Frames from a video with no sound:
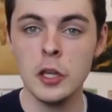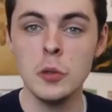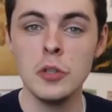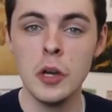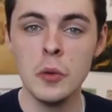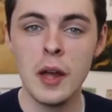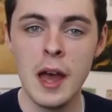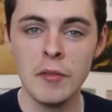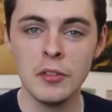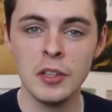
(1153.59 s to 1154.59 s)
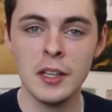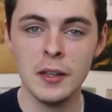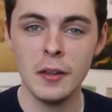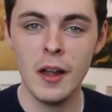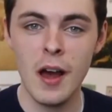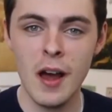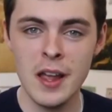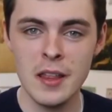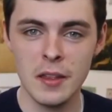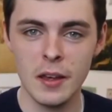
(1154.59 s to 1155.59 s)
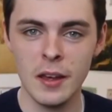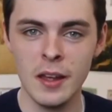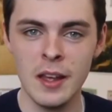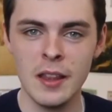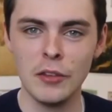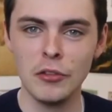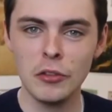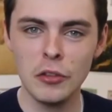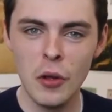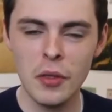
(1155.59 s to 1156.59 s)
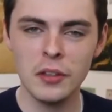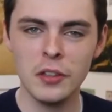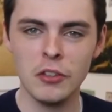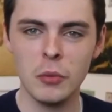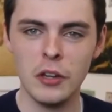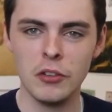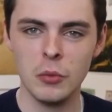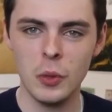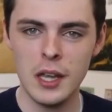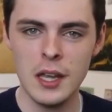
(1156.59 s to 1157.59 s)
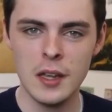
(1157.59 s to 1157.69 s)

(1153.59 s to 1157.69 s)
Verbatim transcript: you don't have to kill either. That's just not the situation we're